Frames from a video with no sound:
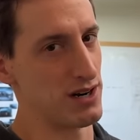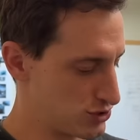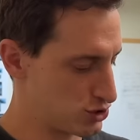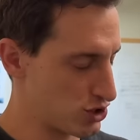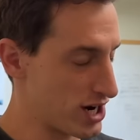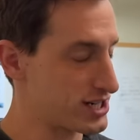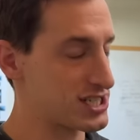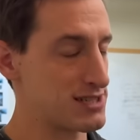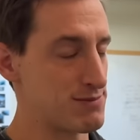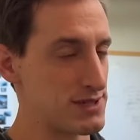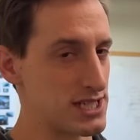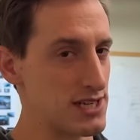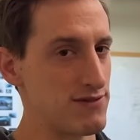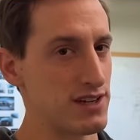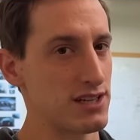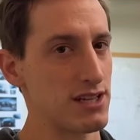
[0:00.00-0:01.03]
Trucks
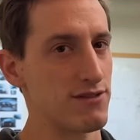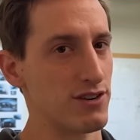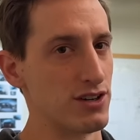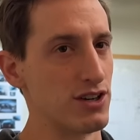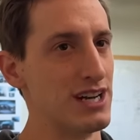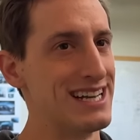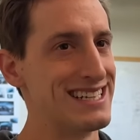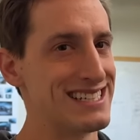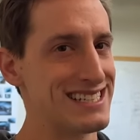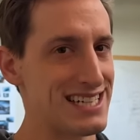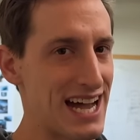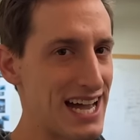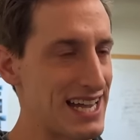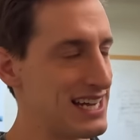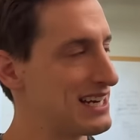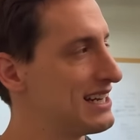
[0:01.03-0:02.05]
specifically for
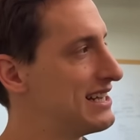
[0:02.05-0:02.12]
tight,